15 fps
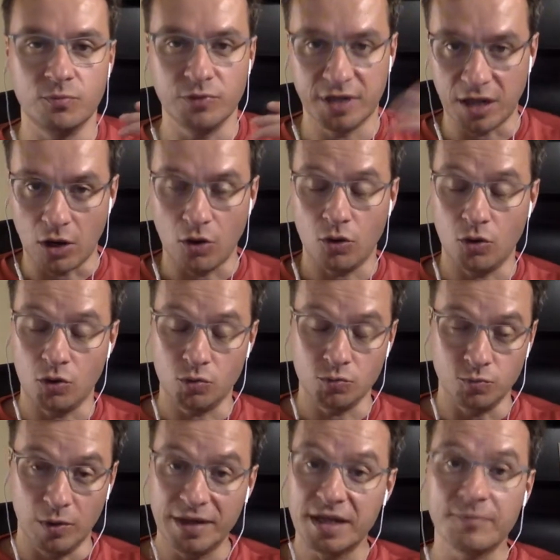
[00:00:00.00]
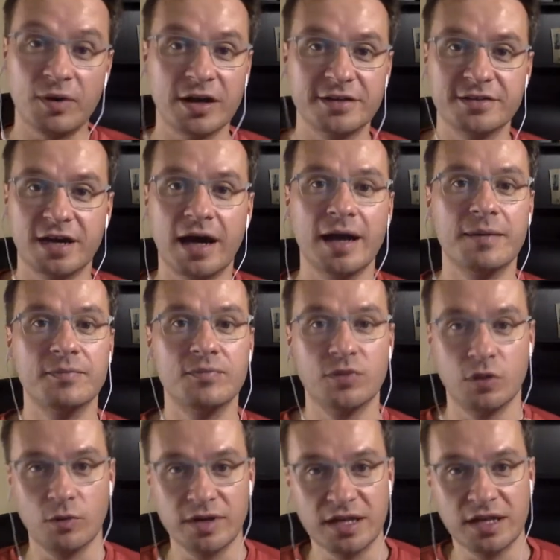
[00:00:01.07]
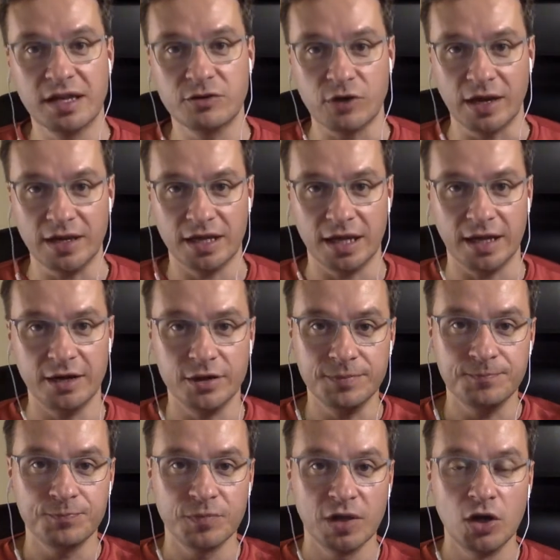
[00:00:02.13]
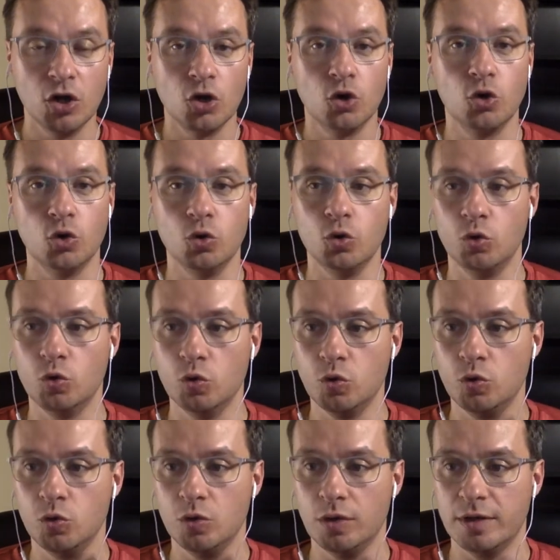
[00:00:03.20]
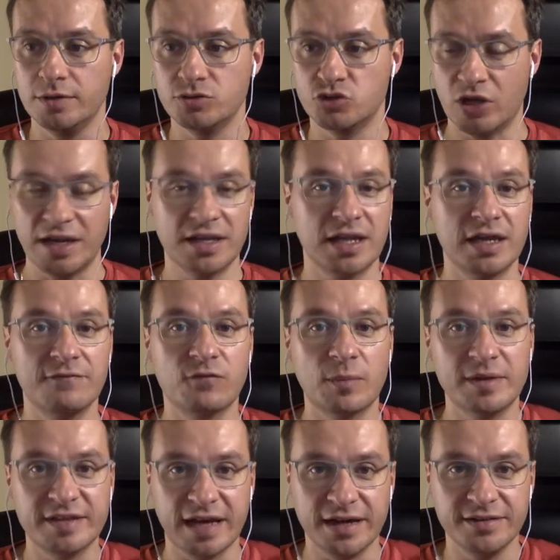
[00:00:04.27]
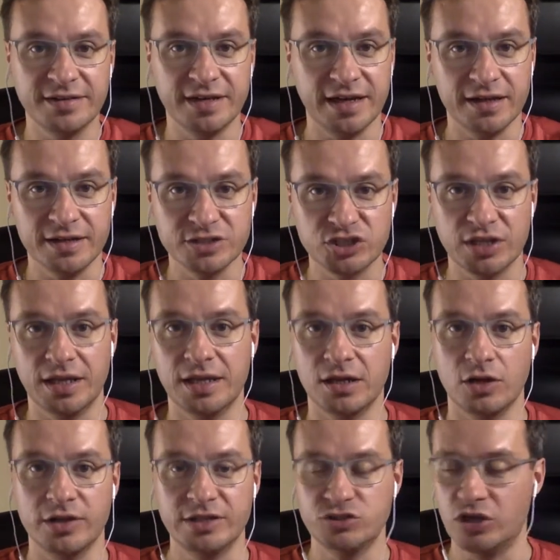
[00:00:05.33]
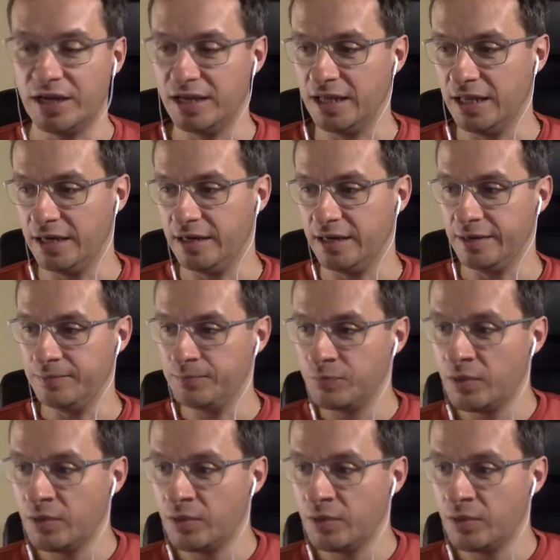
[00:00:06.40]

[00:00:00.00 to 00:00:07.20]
So once upon a time, there was this translator who translated from Italian to English, and that's all he translated